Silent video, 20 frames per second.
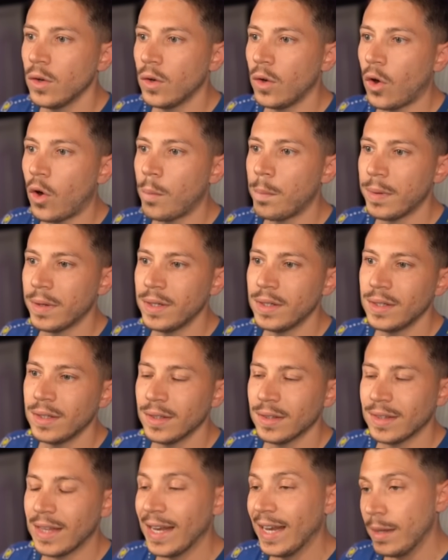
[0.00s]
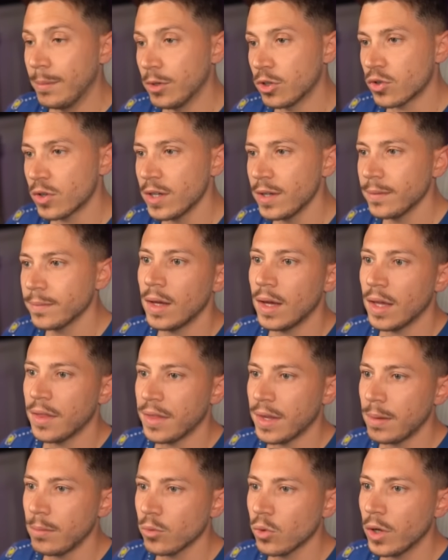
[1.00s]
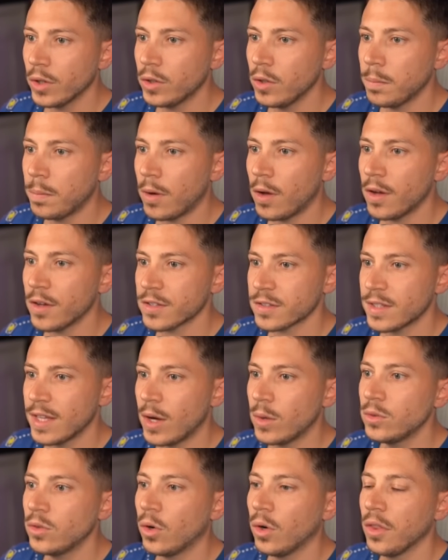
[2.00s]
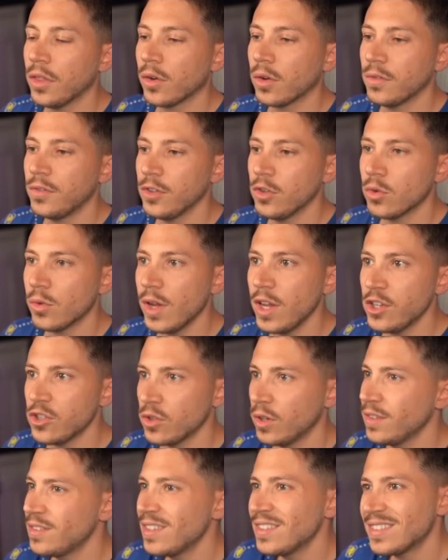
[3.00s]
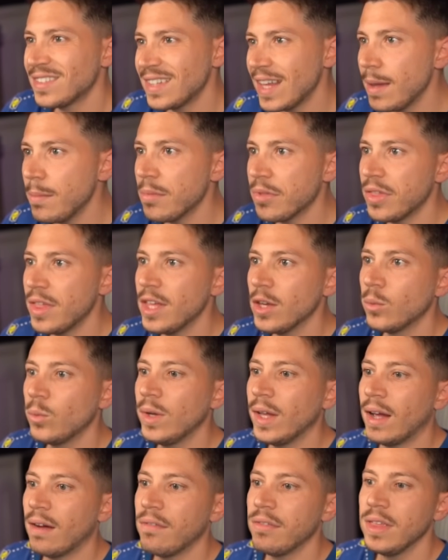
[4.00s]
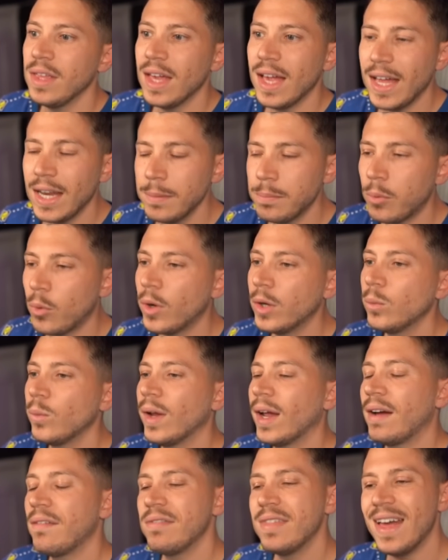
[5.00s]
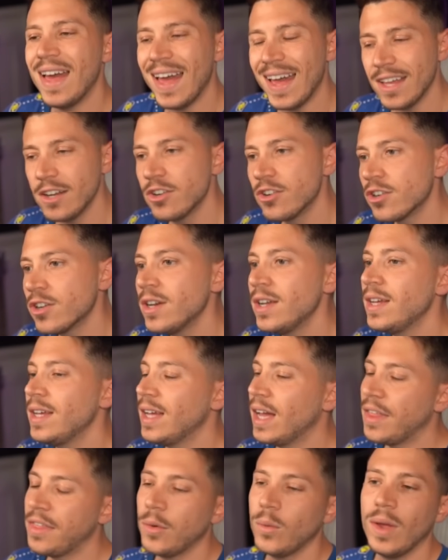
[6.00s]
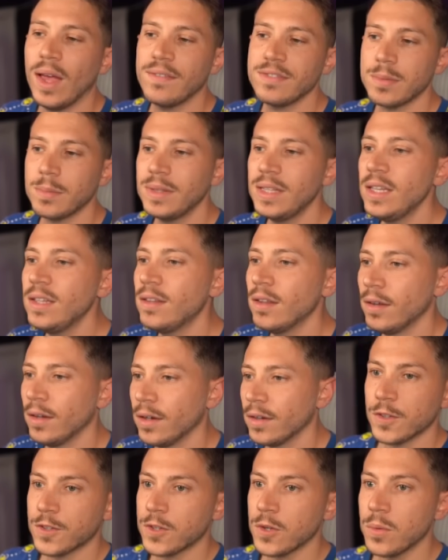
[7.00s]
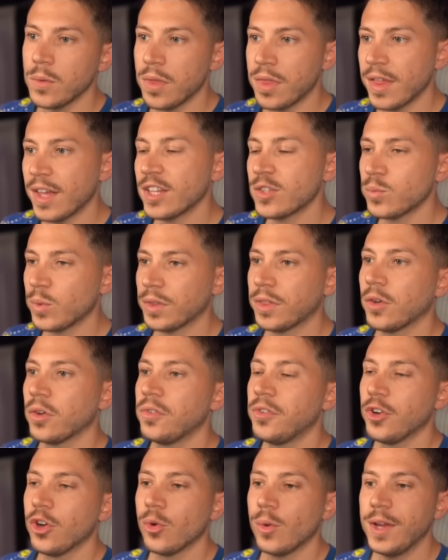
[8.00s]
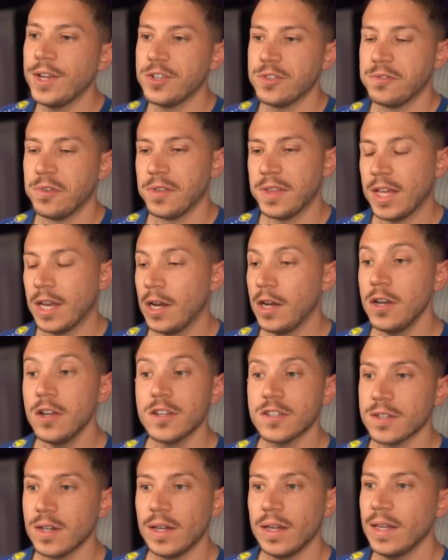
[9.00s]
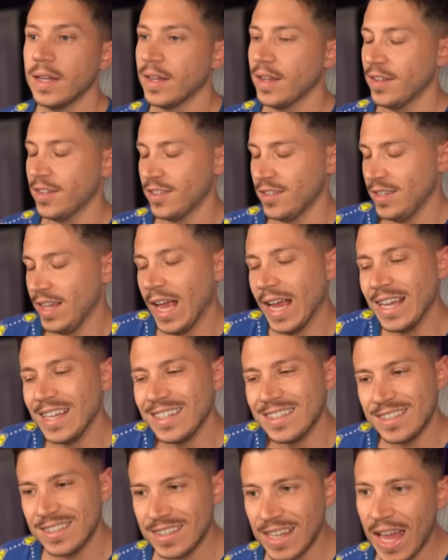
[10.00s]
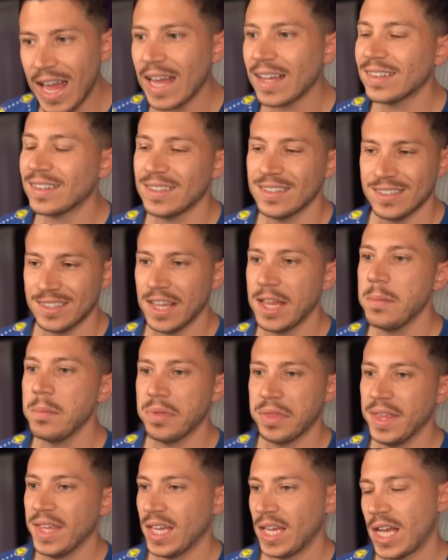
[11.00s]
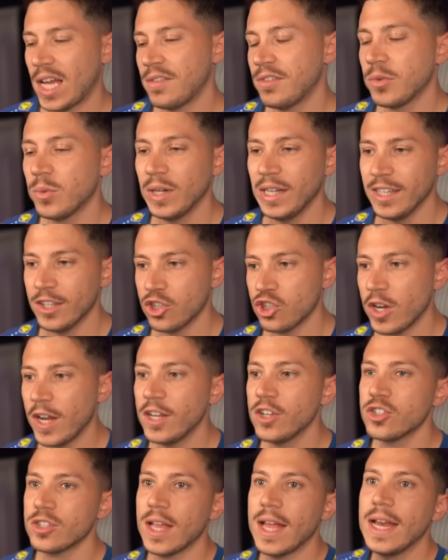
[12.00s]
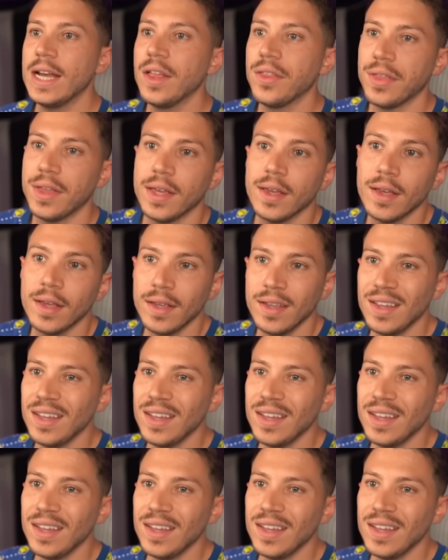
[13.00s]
OpenTelemetry, and then I'm going to pass down all the configuration. It's the same thing. We have the endpoint, we have the header, and then we have some details. So that's what the configuration for that looks like. It's the exact same thing. I haven't really changed anything.